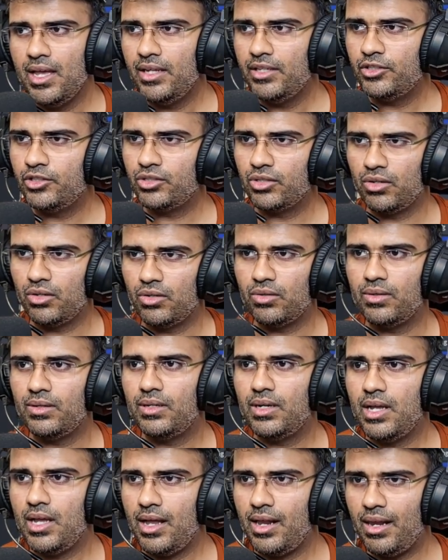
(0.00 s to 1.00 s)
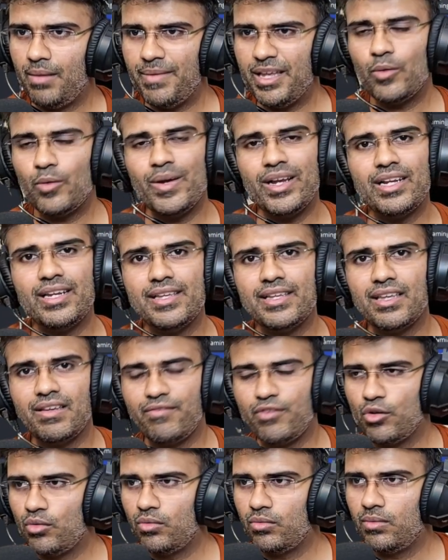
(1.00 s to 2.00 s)
So let me quickly give
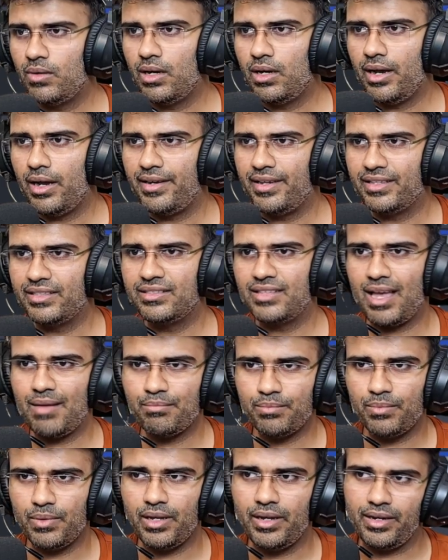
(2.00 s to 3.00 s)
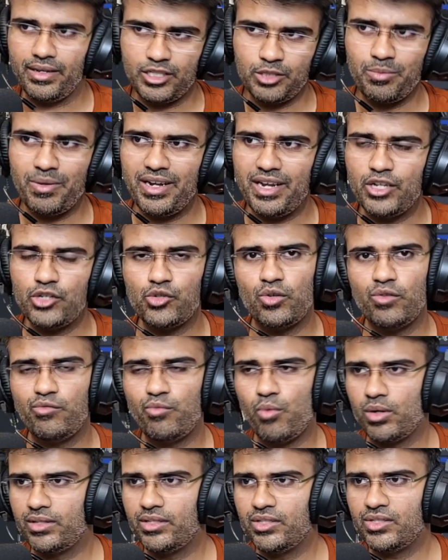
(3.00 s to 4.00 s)
you an explanation of
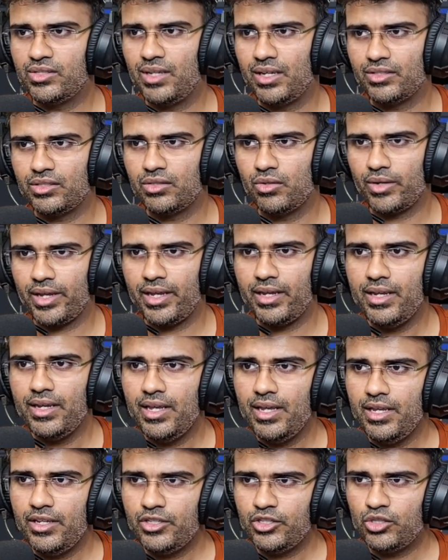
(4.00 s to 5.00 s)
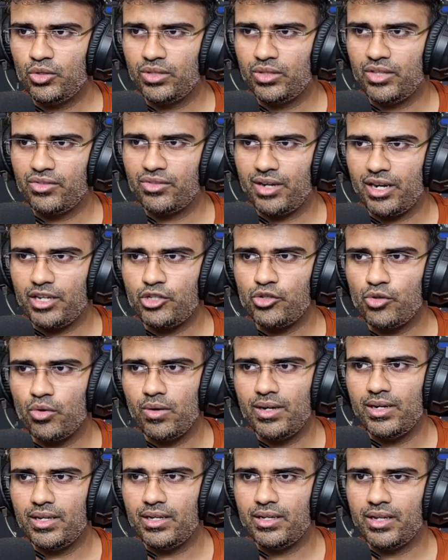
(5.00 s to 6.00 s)
what this does. Okay, so the
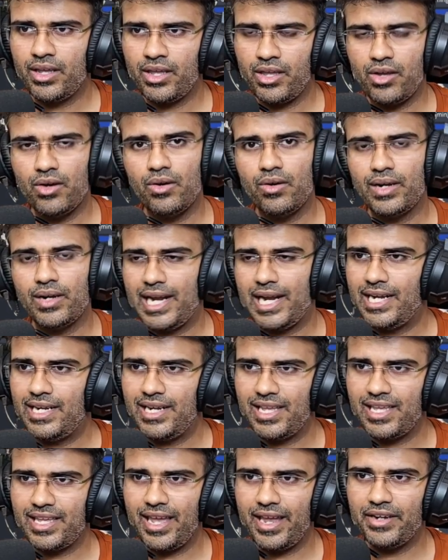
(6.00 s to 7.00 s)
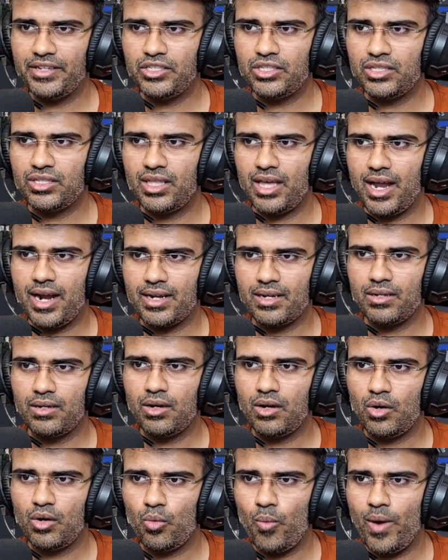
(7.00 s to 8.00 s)
threshold here indicates that
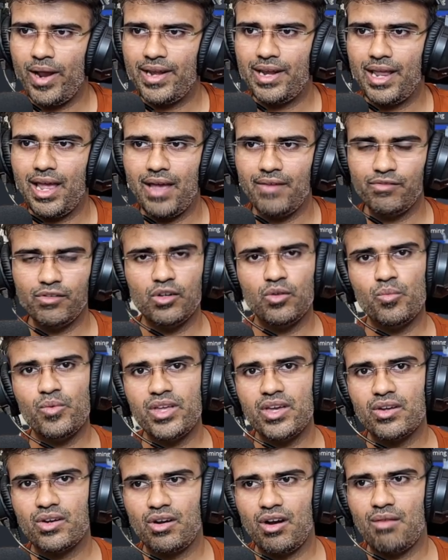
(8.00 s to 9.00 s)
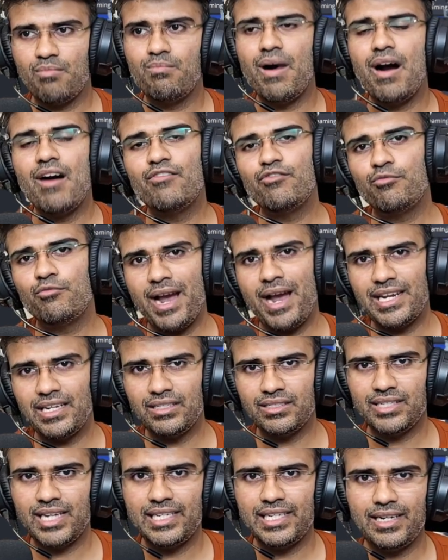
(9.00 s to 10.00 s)
whenever we are above
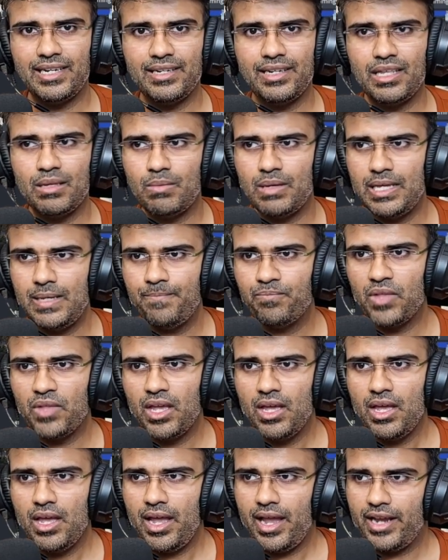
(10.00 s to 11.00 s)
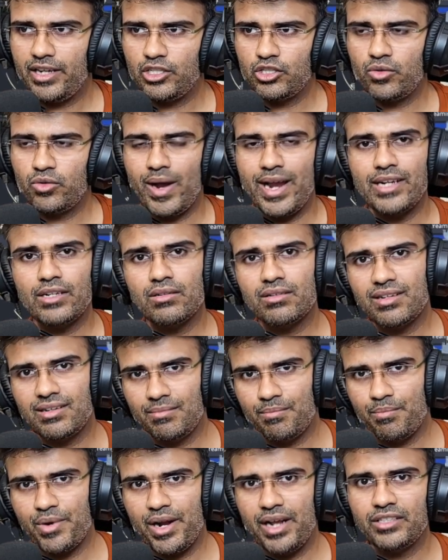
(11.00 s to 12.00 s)
-18 dB, it's going to
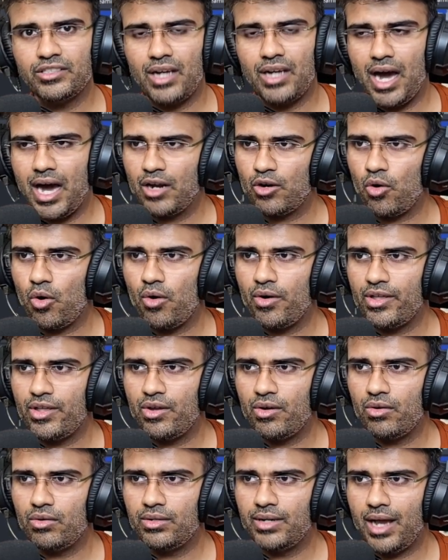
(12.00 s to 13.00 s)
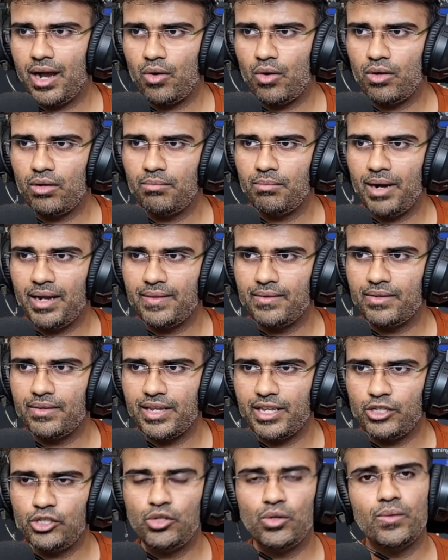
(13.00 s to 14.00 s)
compress our audio down by the
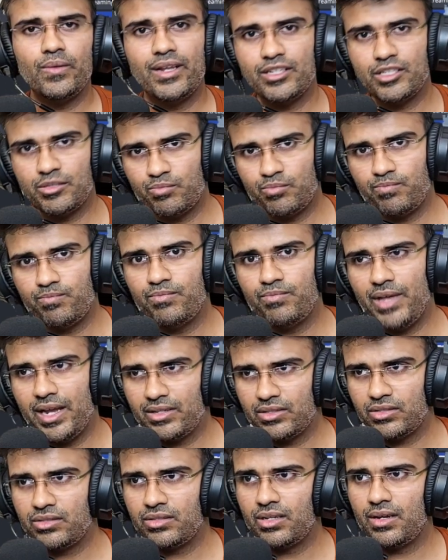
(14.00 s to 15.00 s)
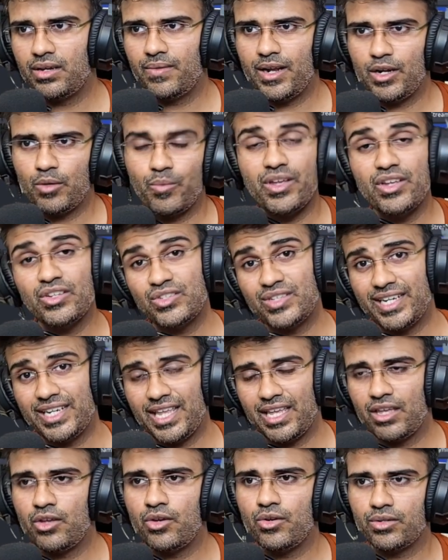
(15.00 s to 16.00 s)
ratio that we are
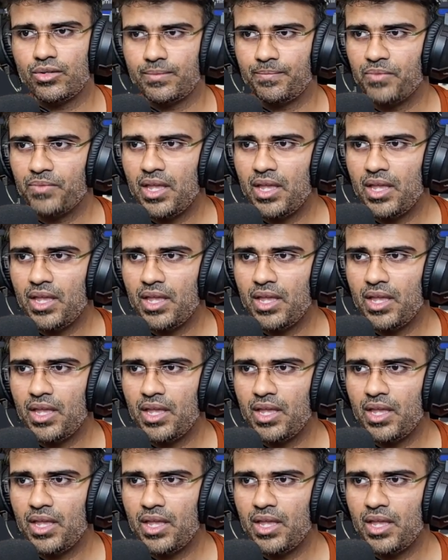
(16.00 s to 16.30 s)
setting here.